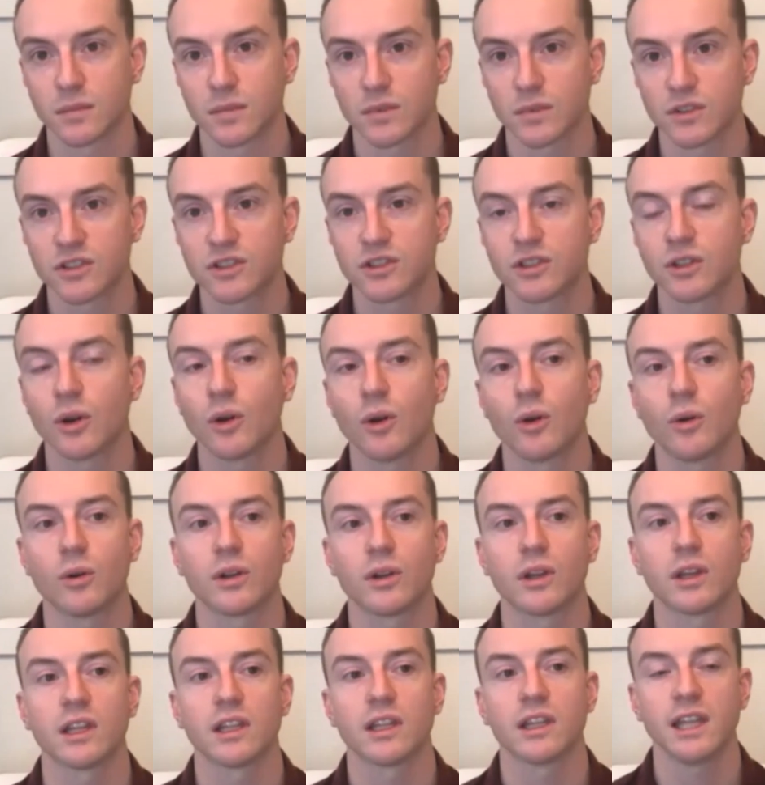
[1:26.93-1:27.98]
So
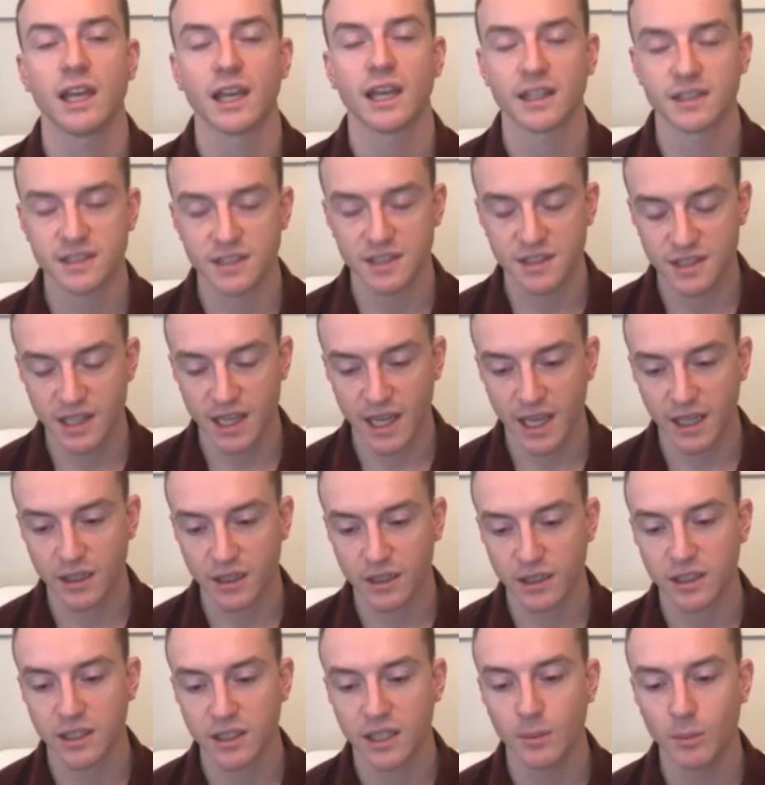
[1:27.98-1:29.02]
yes,
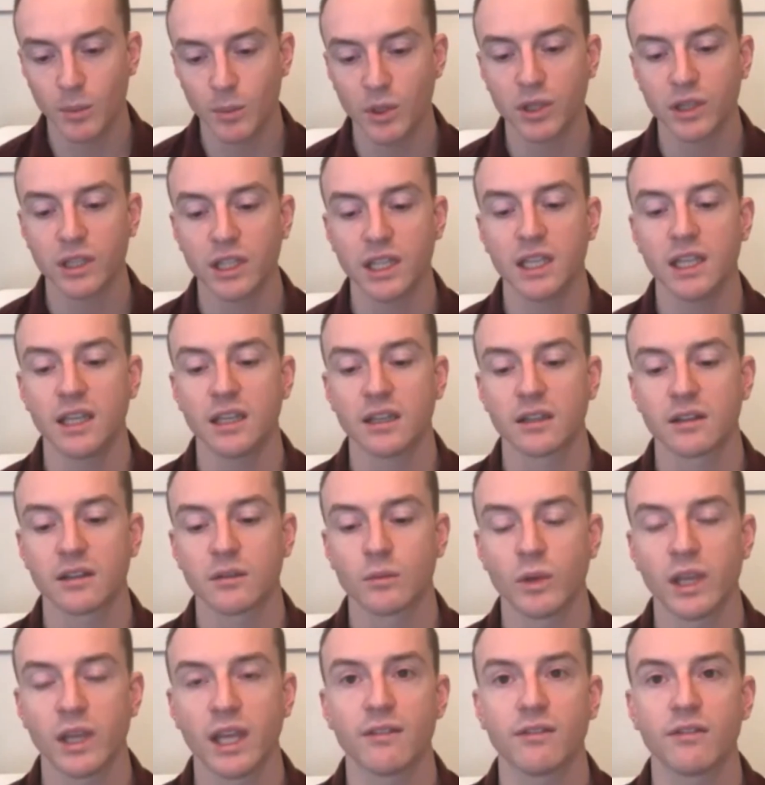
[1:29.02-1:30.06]
exactly. Typically
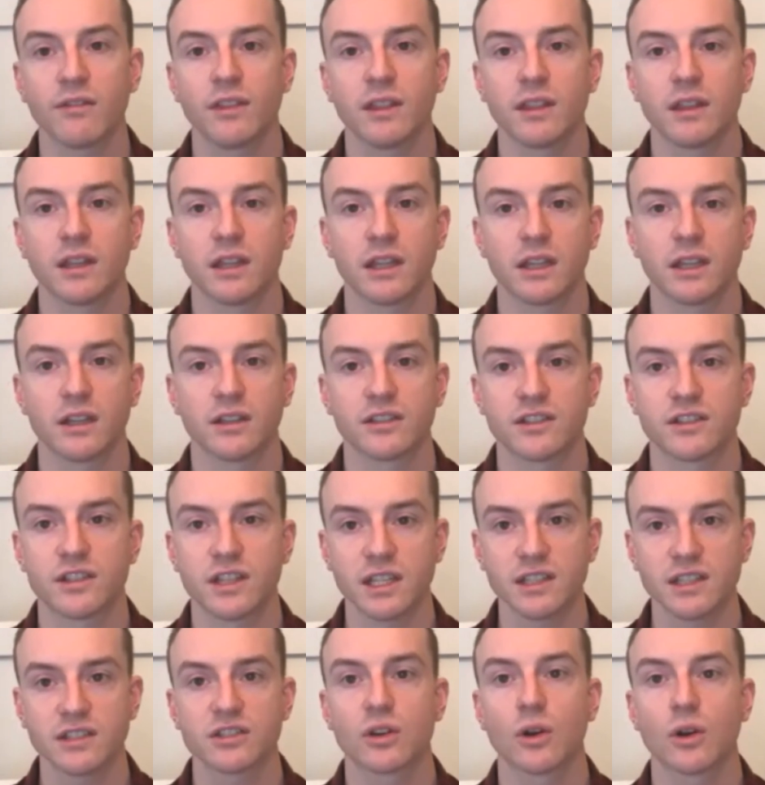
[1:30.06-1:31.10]
there's
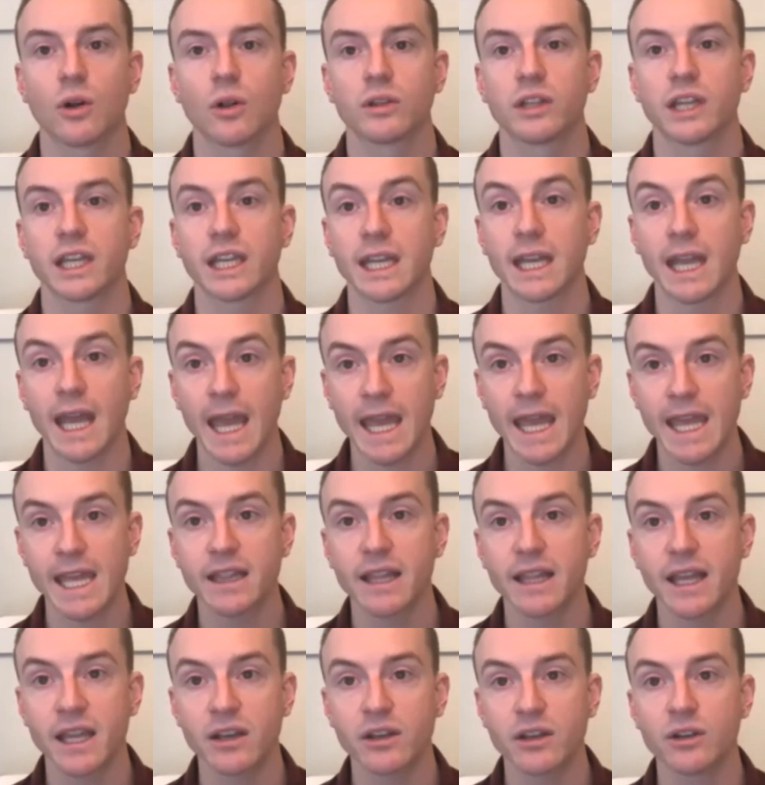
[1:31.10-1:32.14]
things called like an A
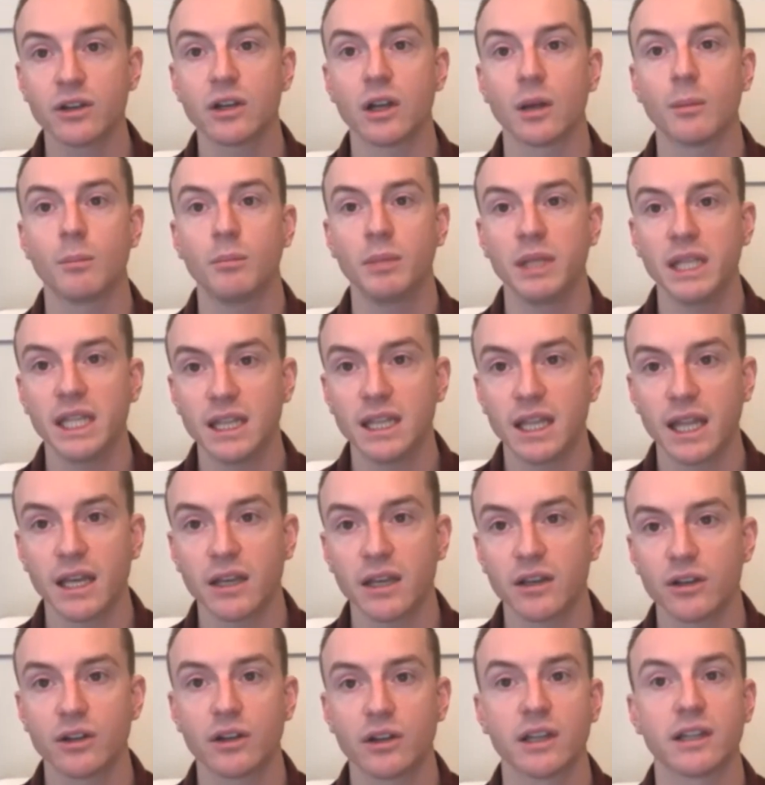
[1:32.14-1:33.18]
lender, a B
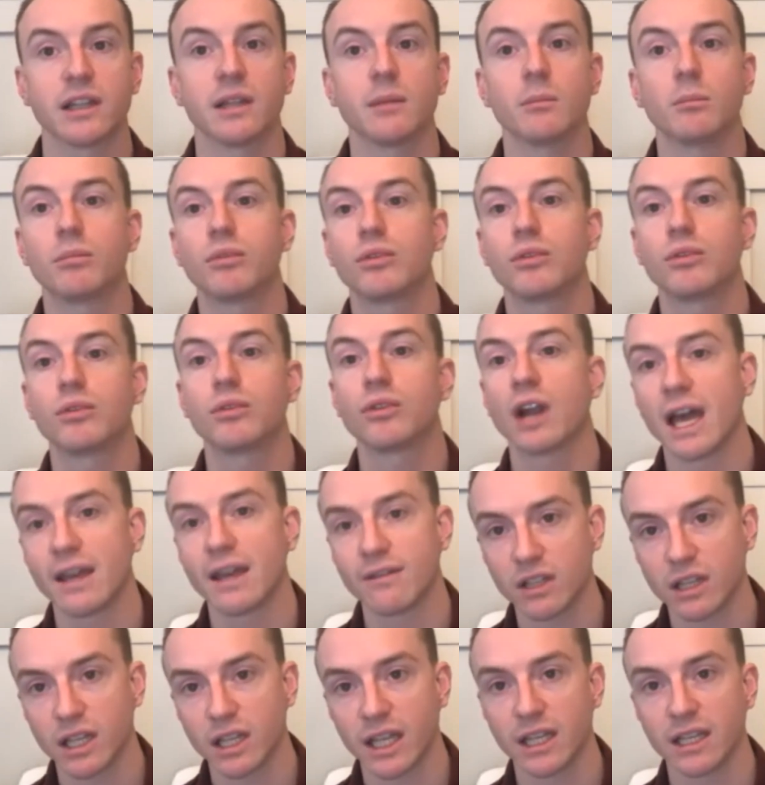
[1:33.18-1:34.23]
lender, and then
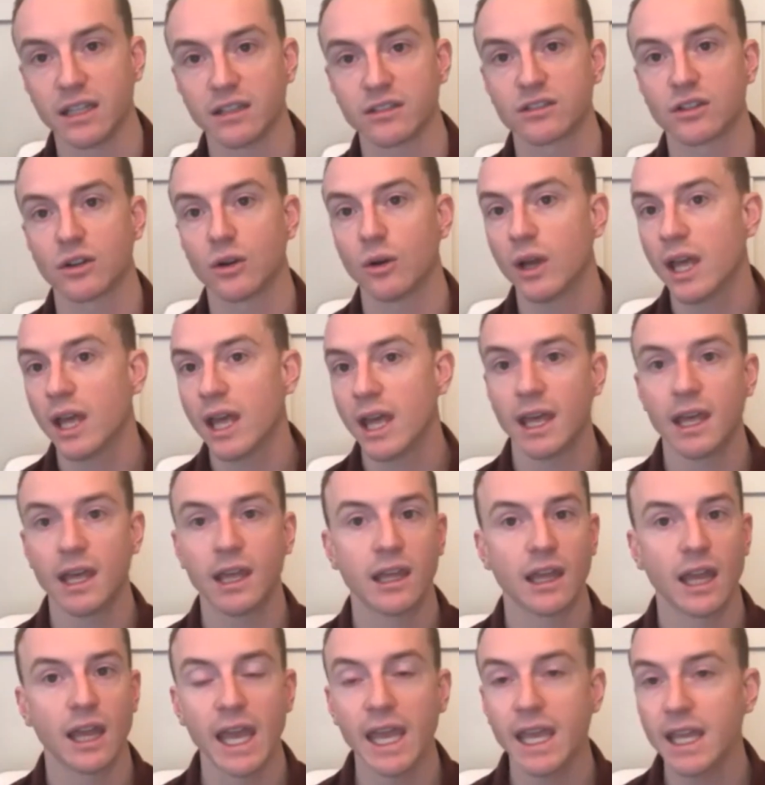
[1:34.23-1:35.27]
private lending. So
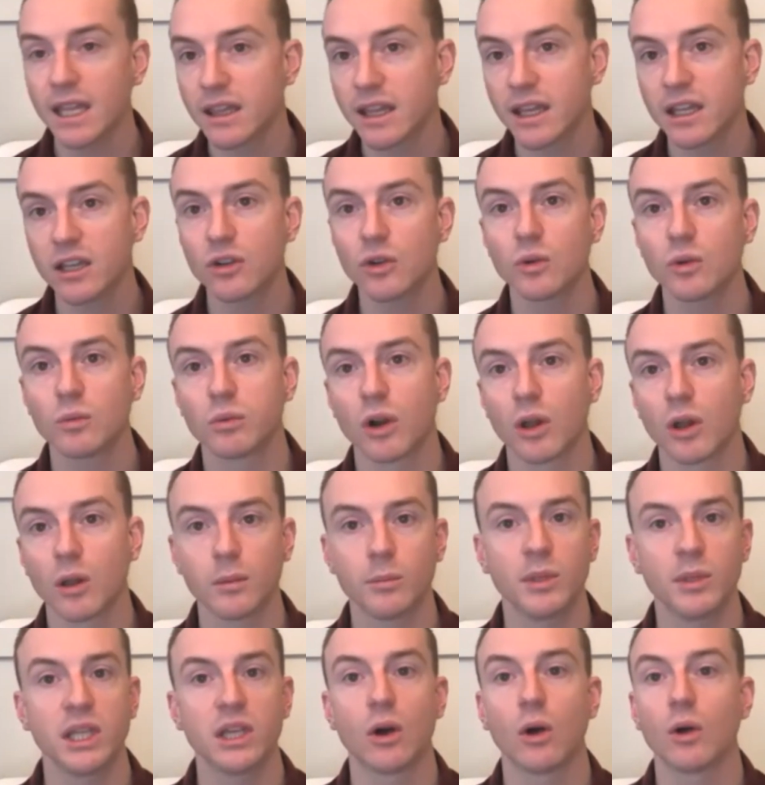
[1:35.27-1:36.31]
A lender would probably
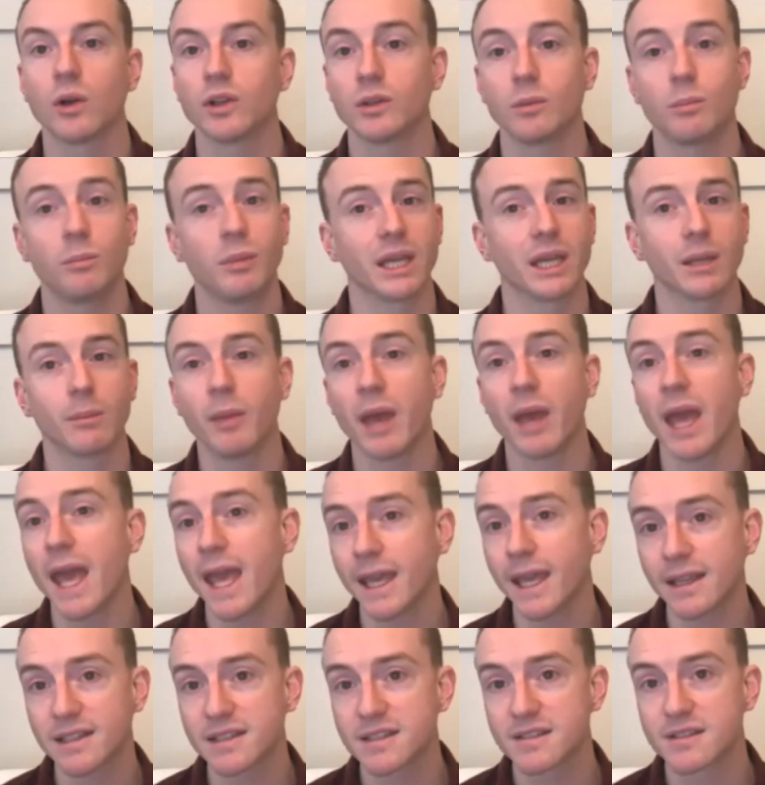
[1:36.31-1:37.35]
be all your big
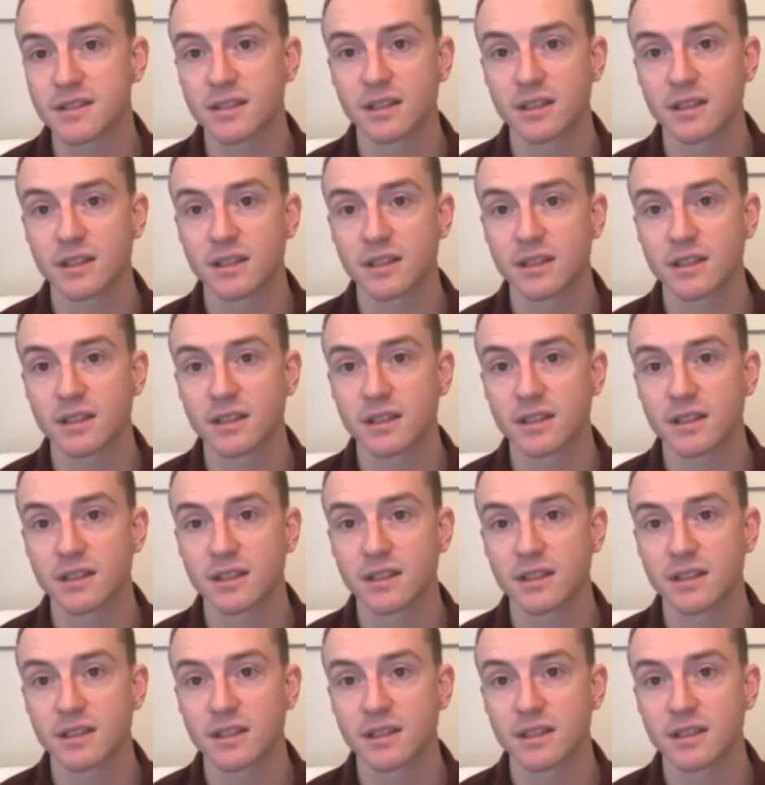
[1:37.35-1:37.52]
banks.